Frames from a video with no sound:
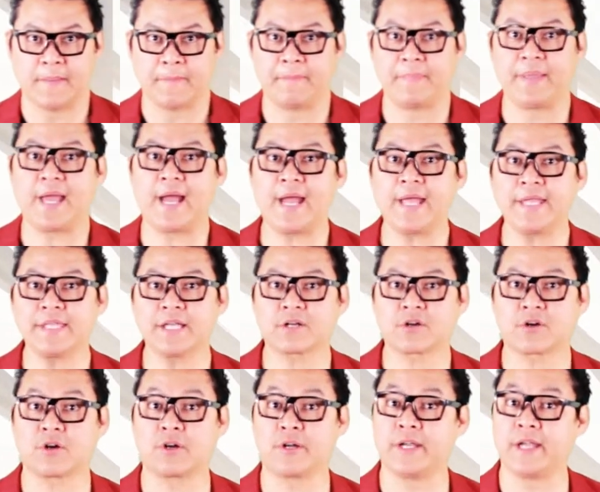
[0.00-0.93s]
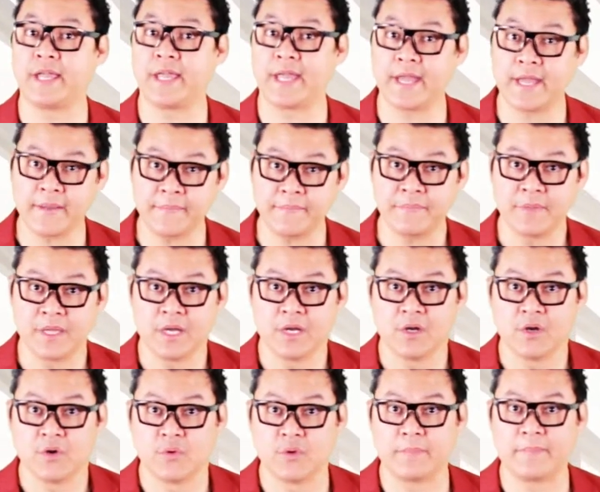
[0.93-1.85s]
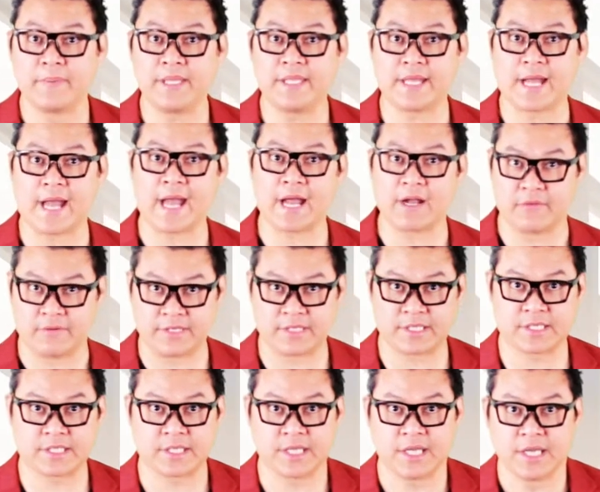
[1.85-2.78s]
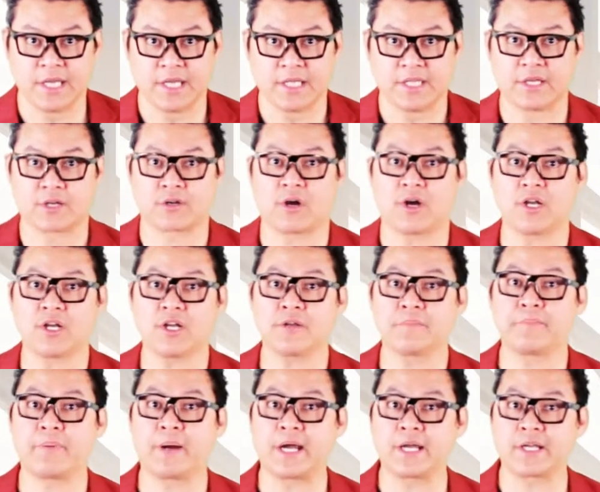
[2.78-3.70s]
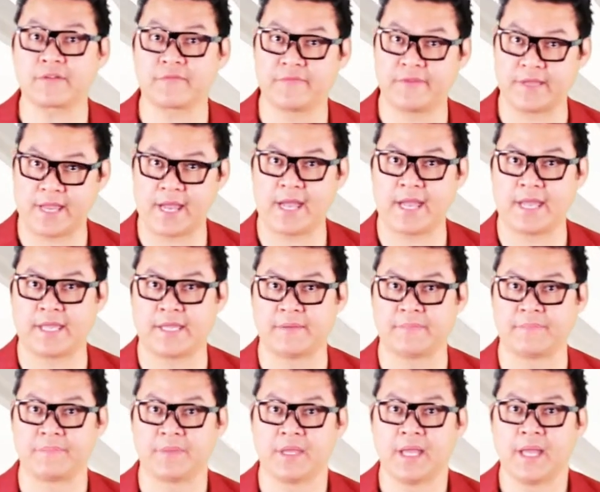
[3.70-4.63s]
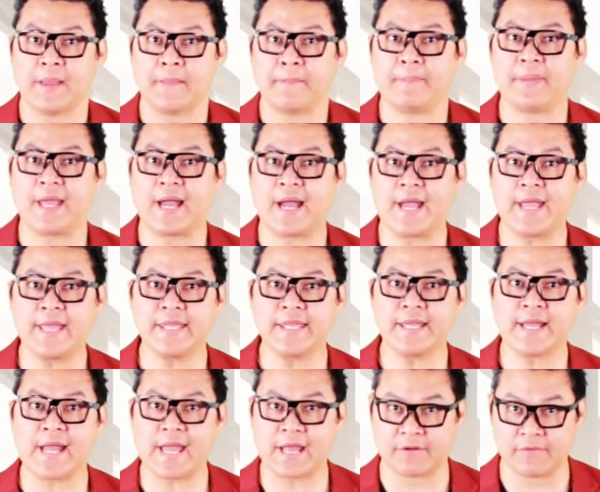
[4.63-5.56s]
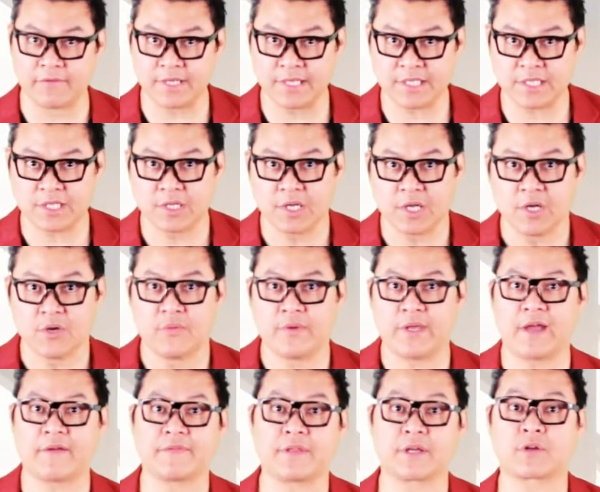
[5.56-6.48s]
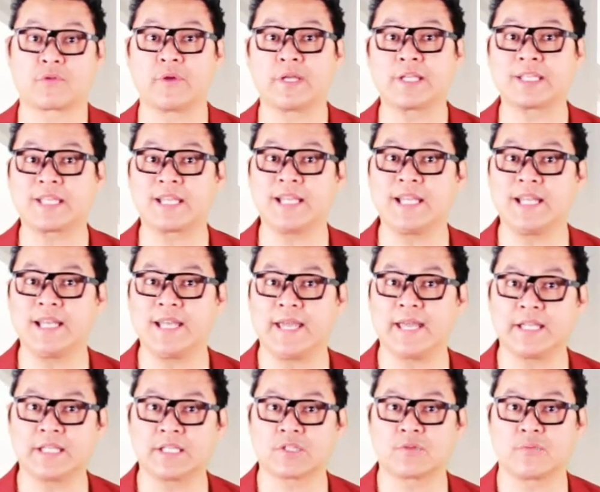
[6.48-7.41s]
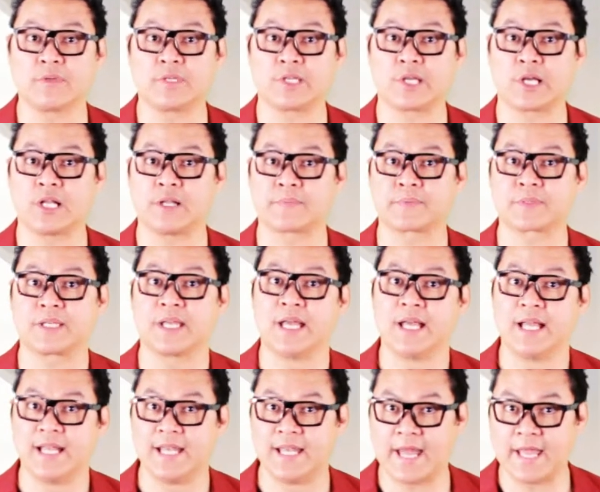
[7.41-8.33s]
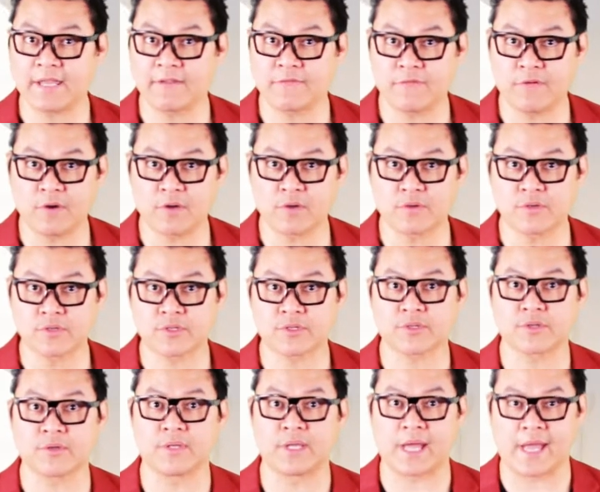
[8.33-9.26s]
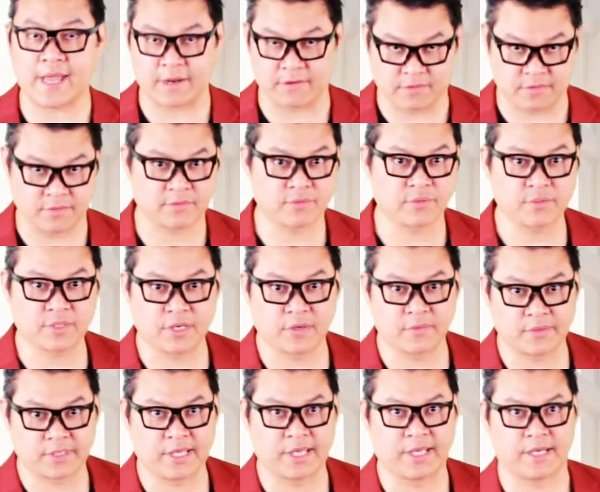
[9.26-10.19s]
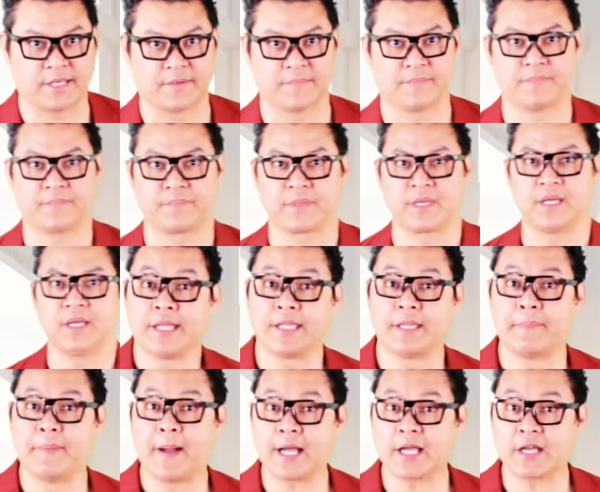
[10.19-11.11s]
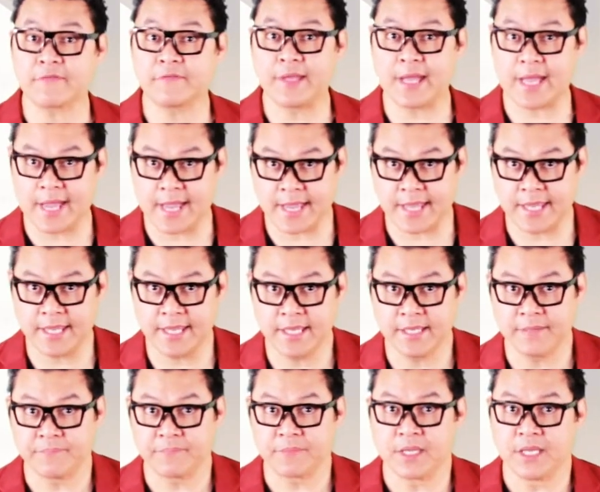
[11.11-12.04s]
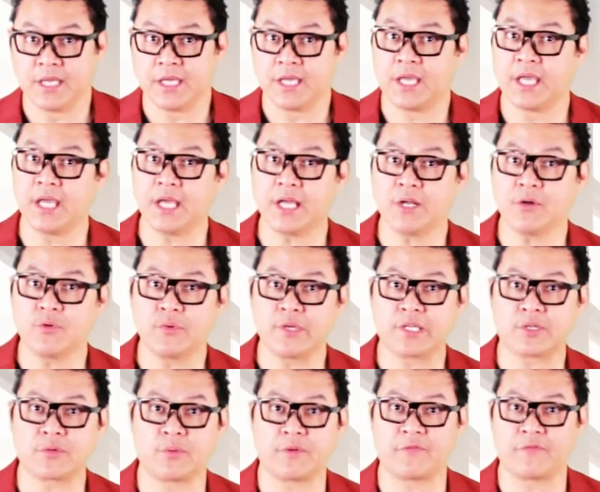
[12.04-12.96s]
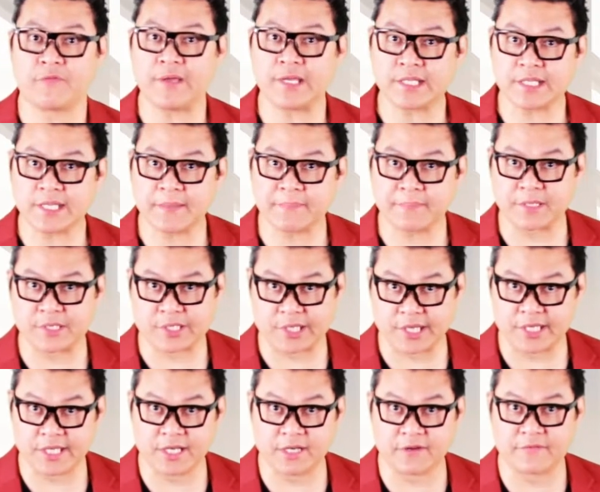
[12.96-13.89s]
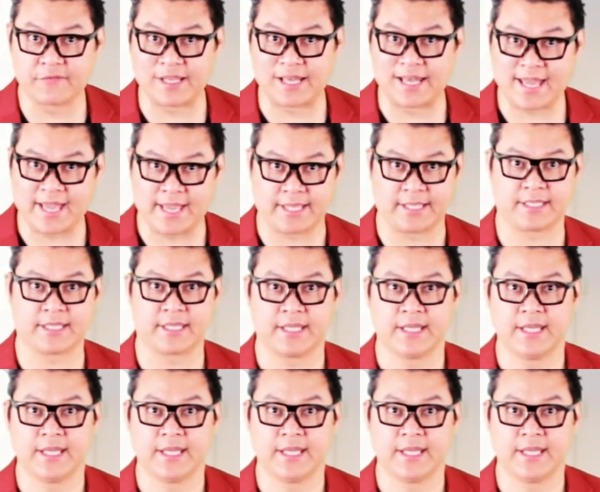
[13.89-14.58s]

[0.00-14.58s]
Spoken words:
Behind the cornea will be the iris, the colored part of the eye. Behind the iris, we have the crystalline lens which helps light focus to the retina. In the back of the eye, here which we fix up the signal of the light